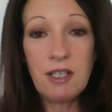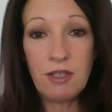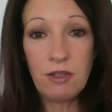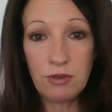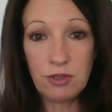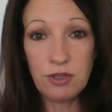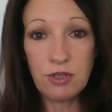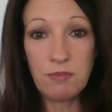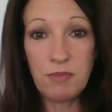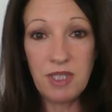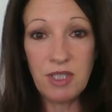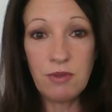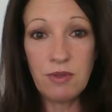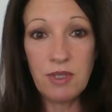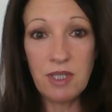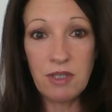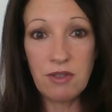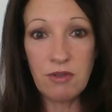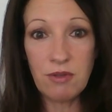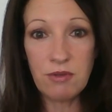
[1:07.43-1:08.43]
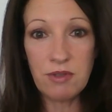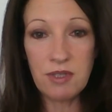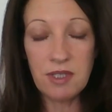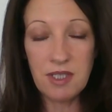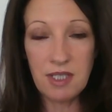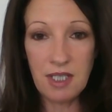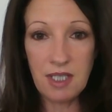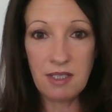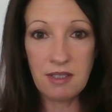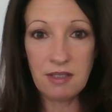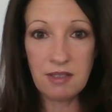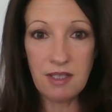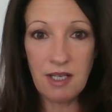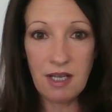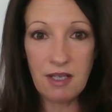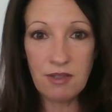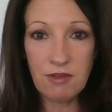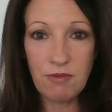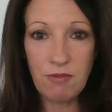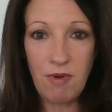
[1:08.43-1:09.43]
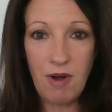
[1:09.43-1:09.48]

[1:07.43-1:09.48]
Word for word: you should be doing those things as